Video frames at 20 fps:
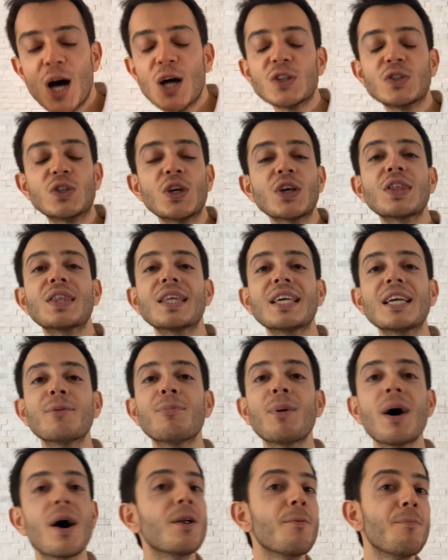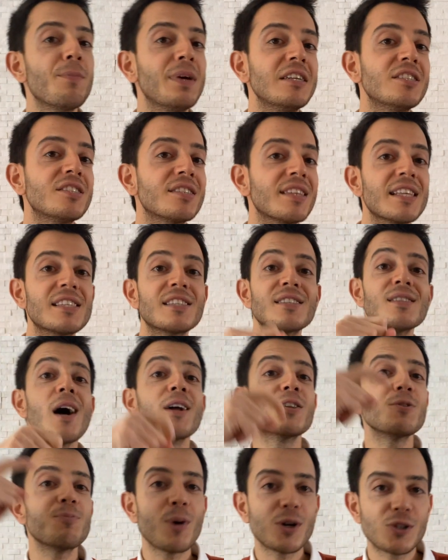Do you think about a peach that's
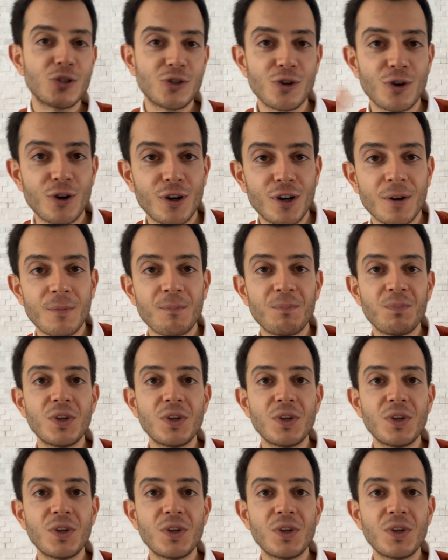not mature?